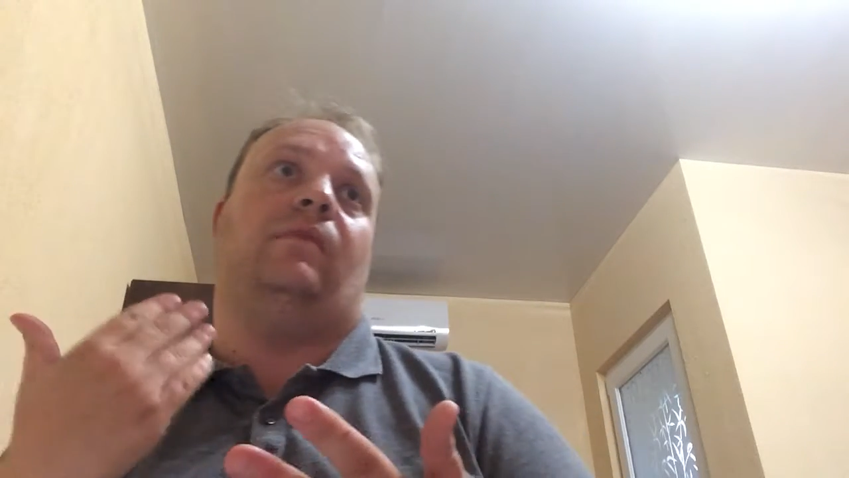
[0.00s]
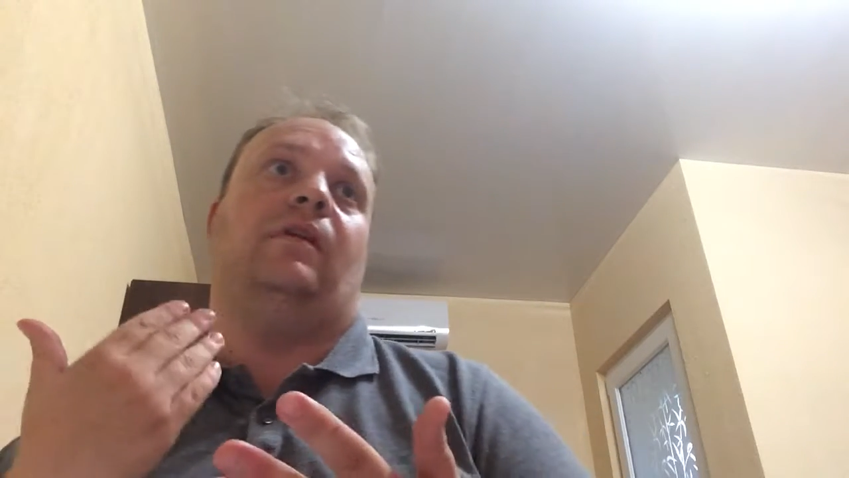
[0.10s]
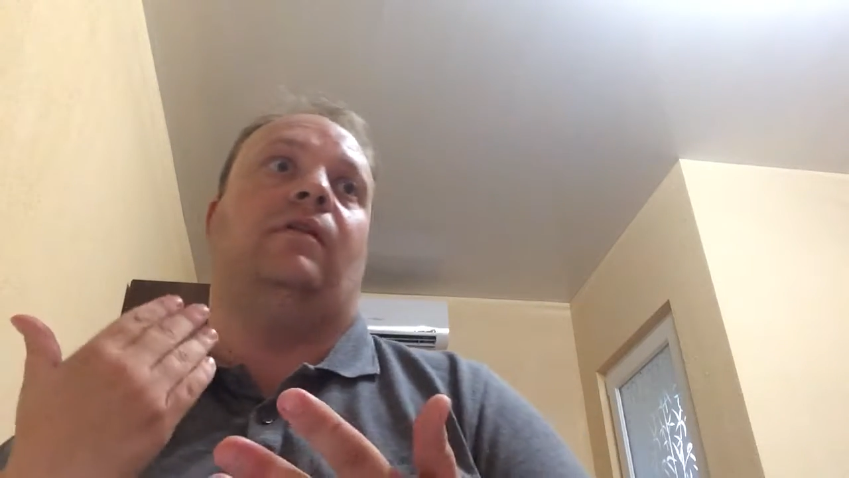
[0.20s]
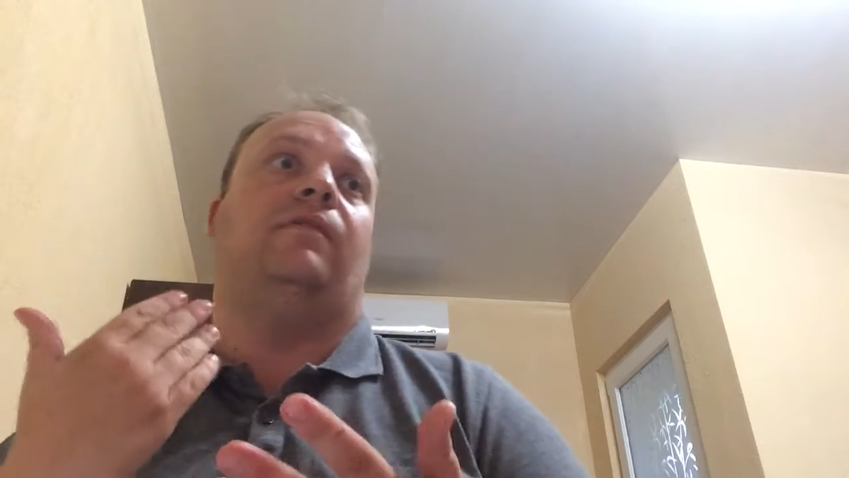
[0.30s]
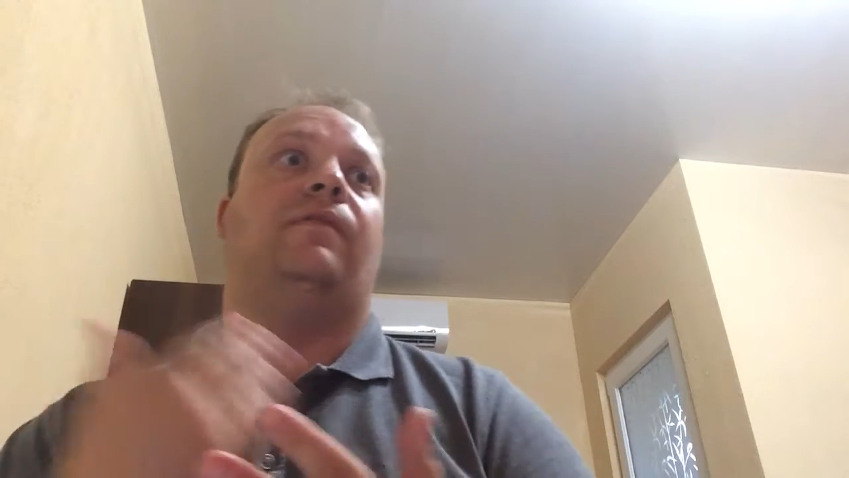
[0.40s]

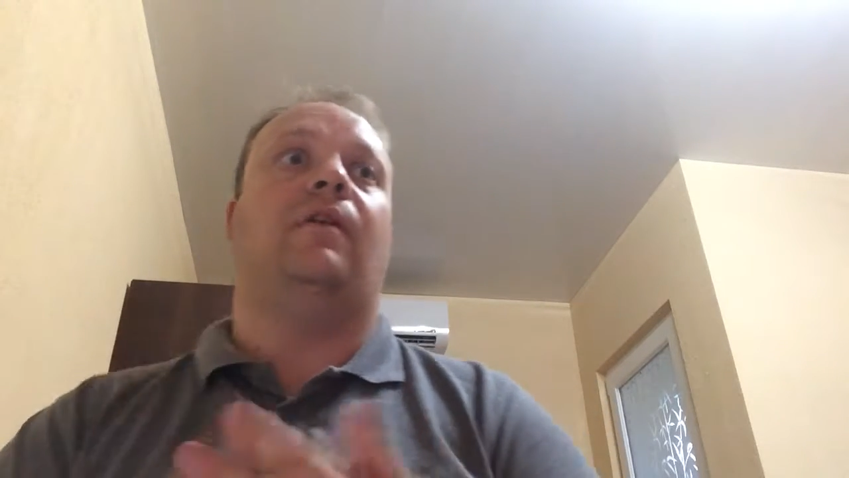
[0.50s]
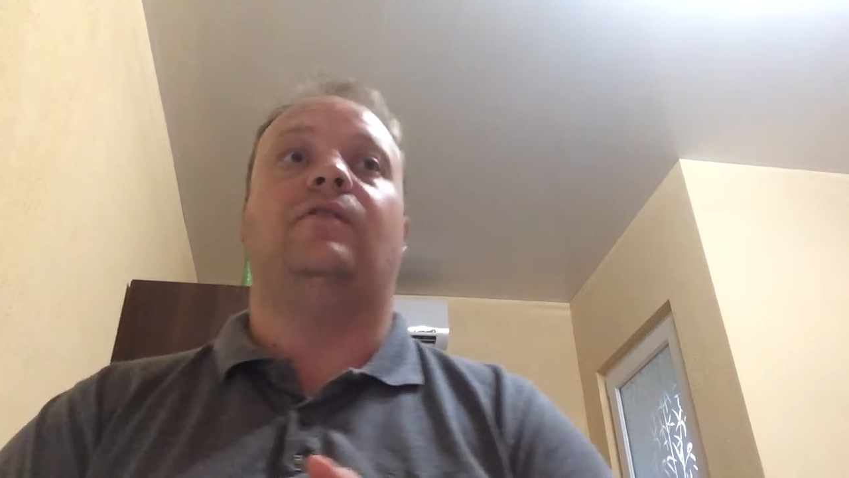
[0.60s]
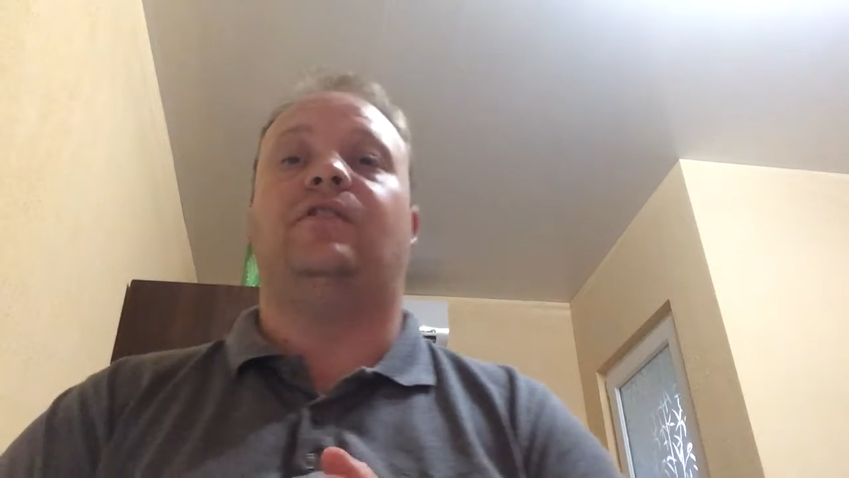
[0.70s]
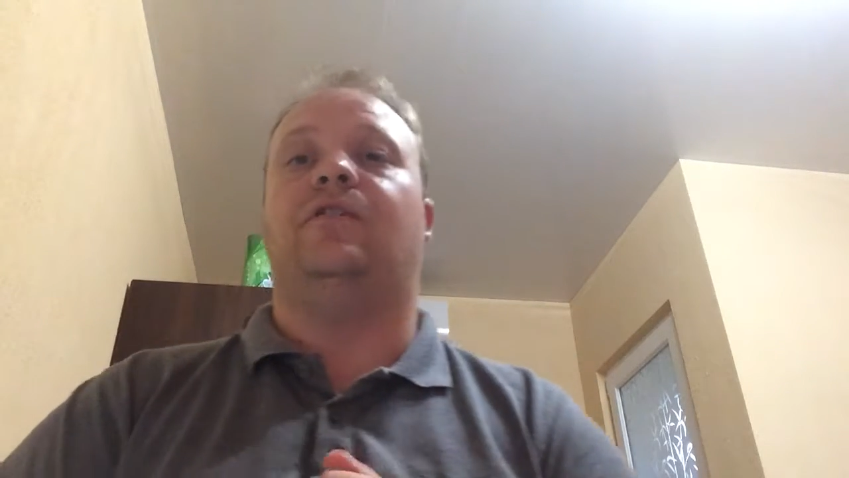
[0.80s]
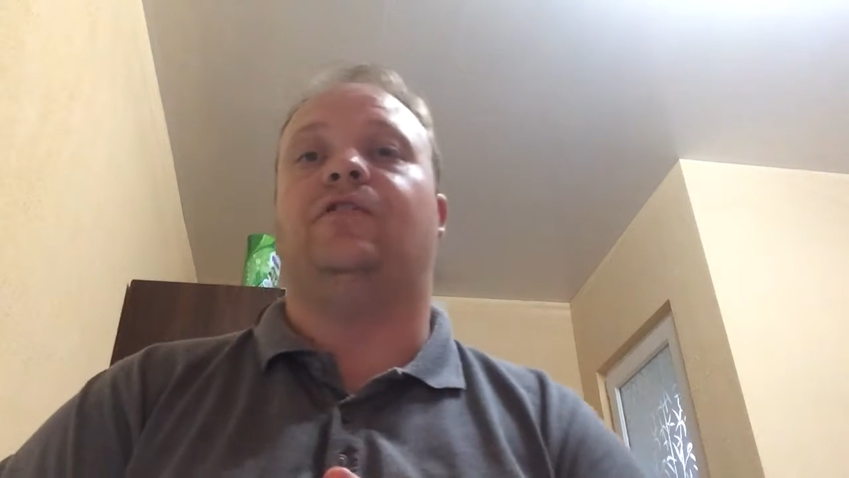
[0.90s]
you know
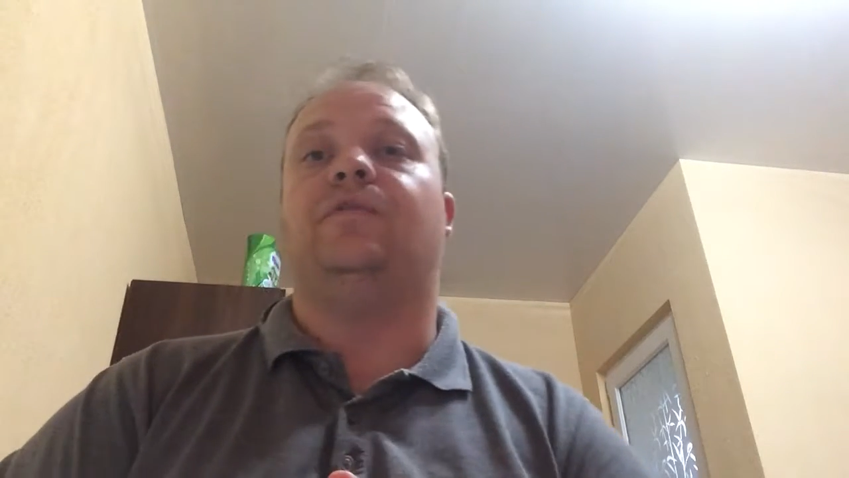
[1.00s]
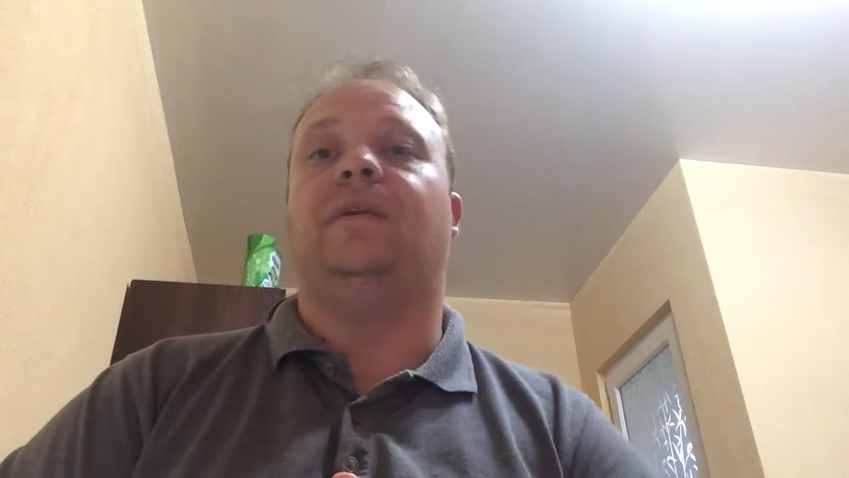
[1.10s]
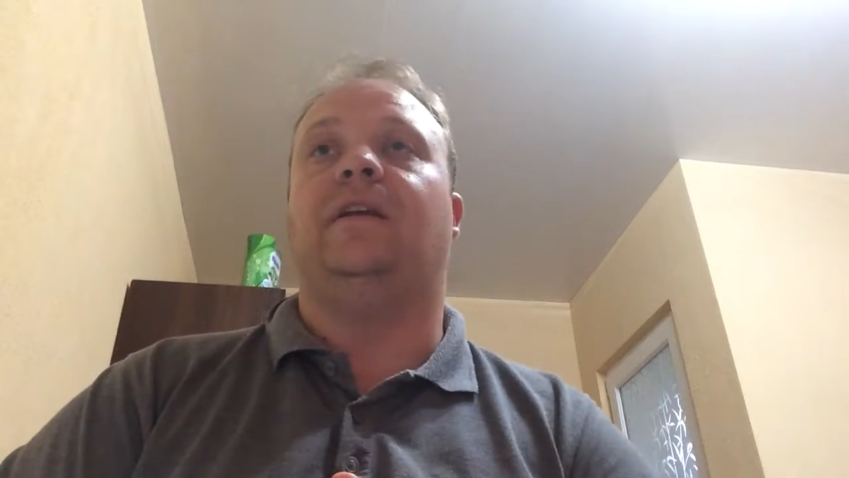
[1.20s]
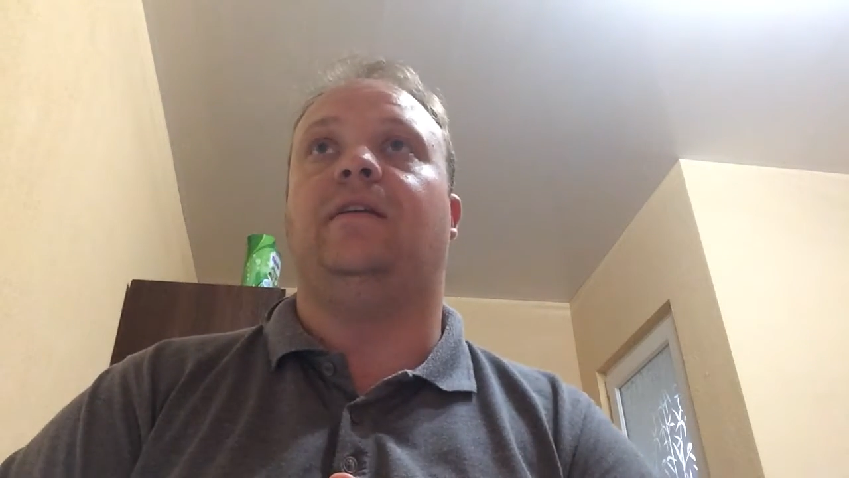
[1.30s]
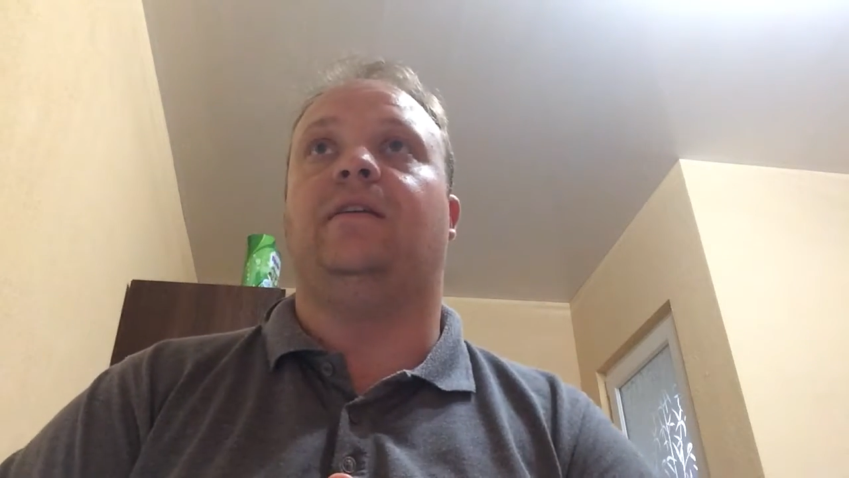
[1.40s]
follow social
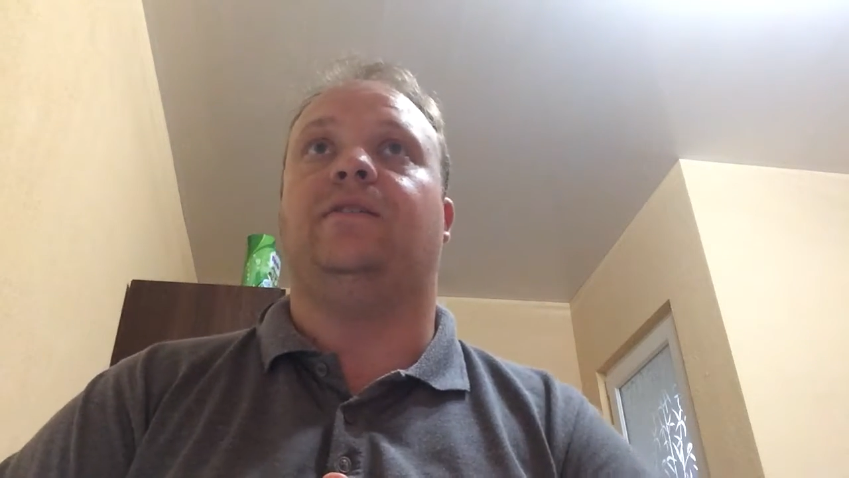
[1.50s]
media